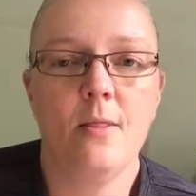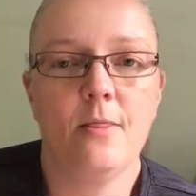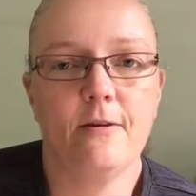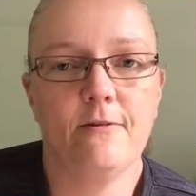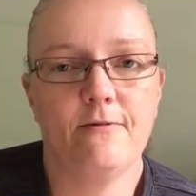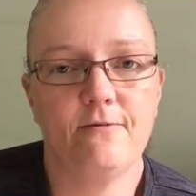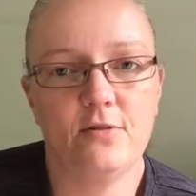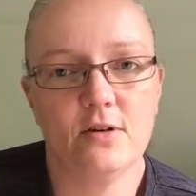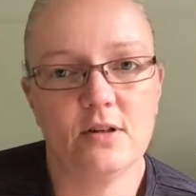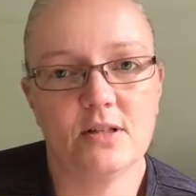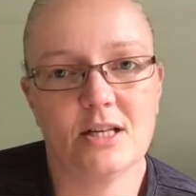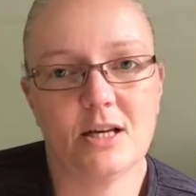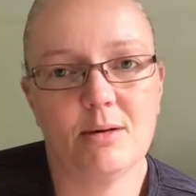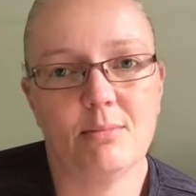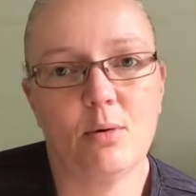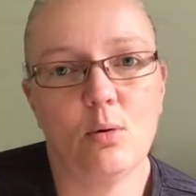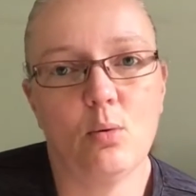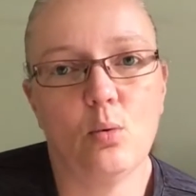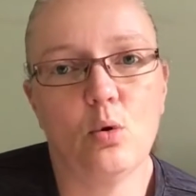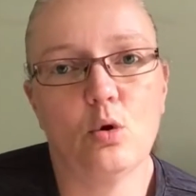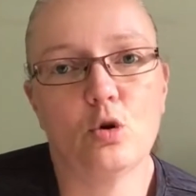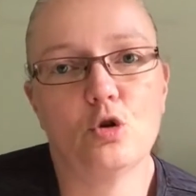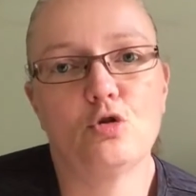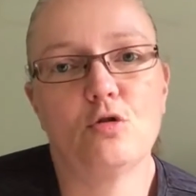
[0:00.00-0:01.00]
The first time
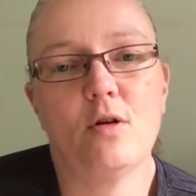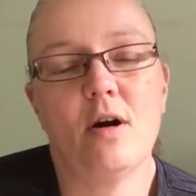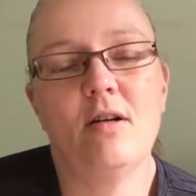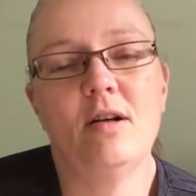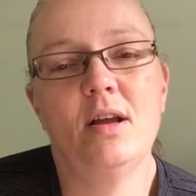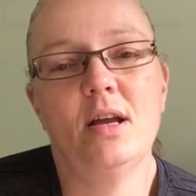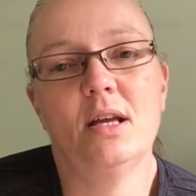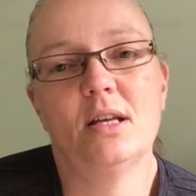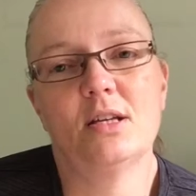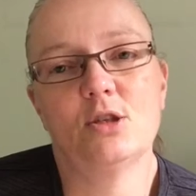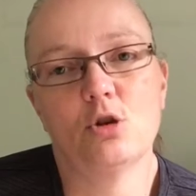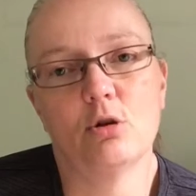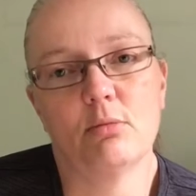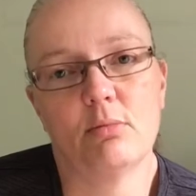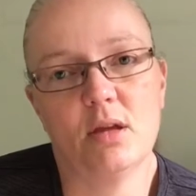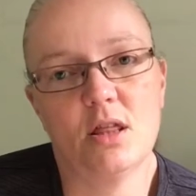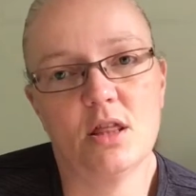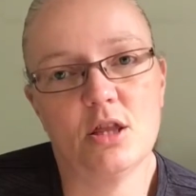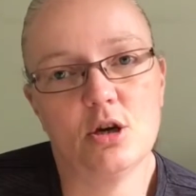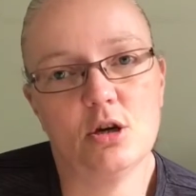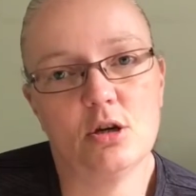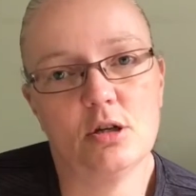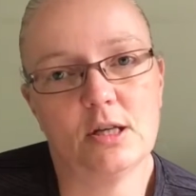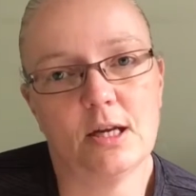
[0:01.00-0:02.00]
I walked around it, it took
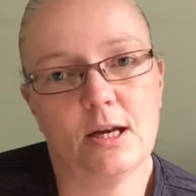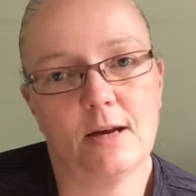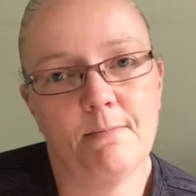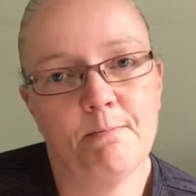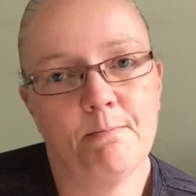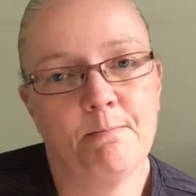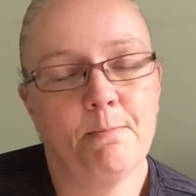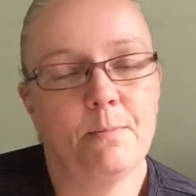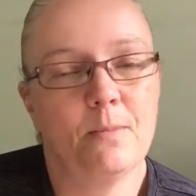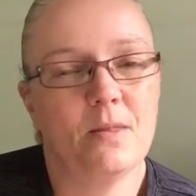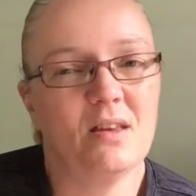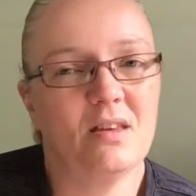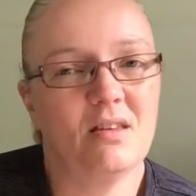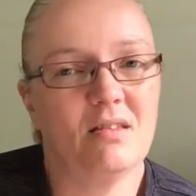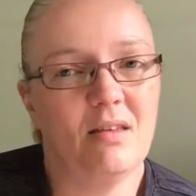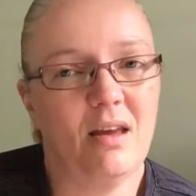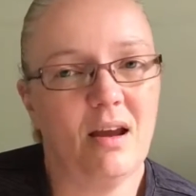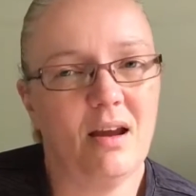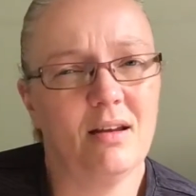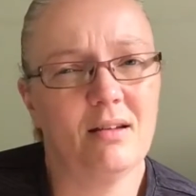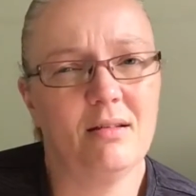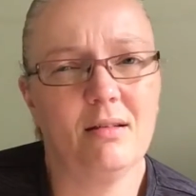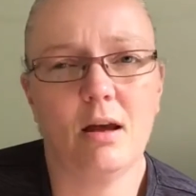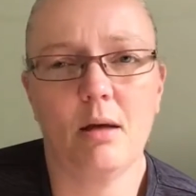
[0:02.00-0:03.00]
me 30. The
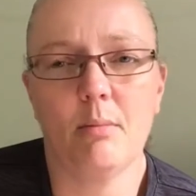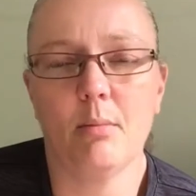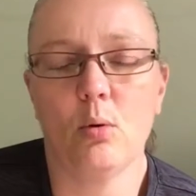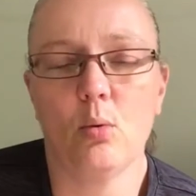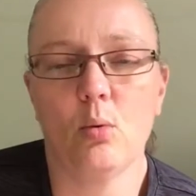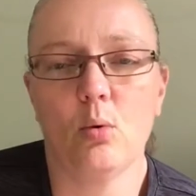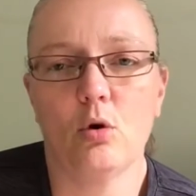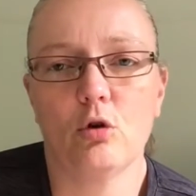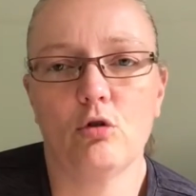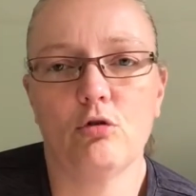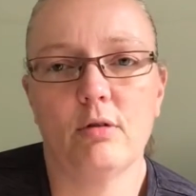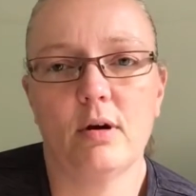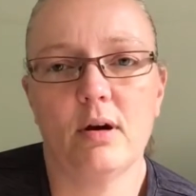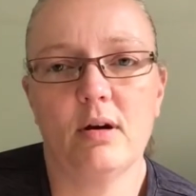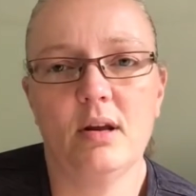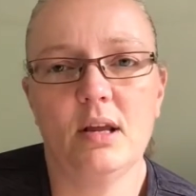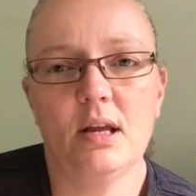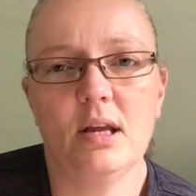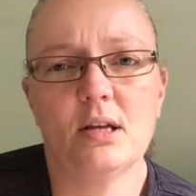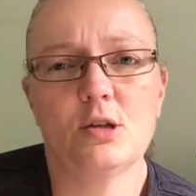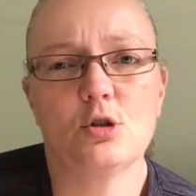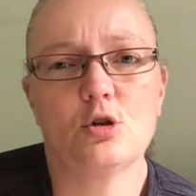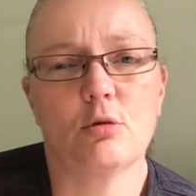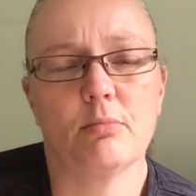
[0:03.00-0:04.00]
second time I walked around
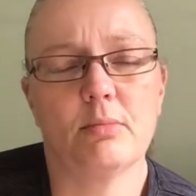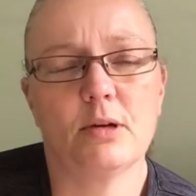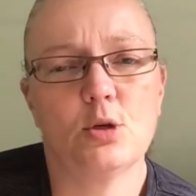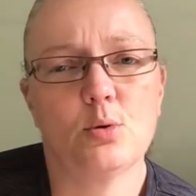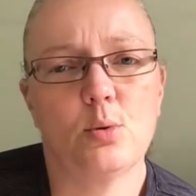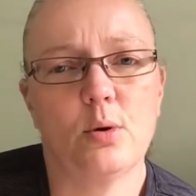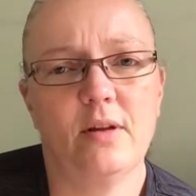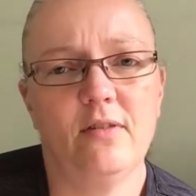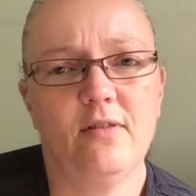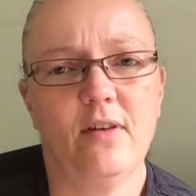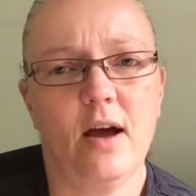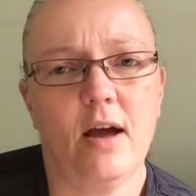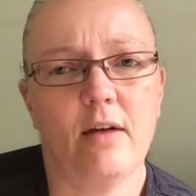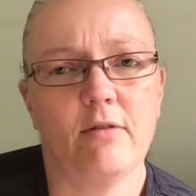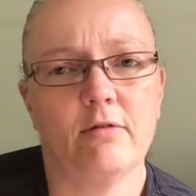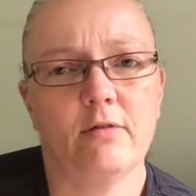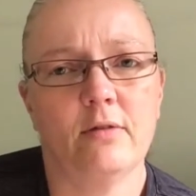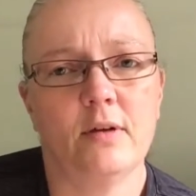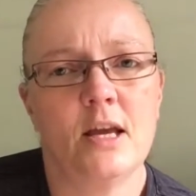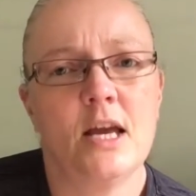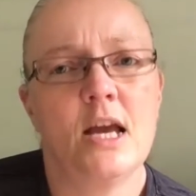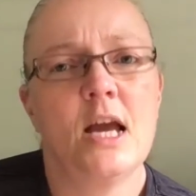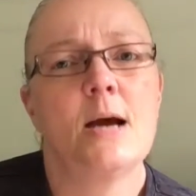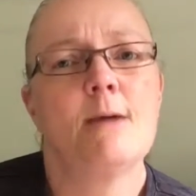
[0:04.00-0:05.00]
it, it took me 25.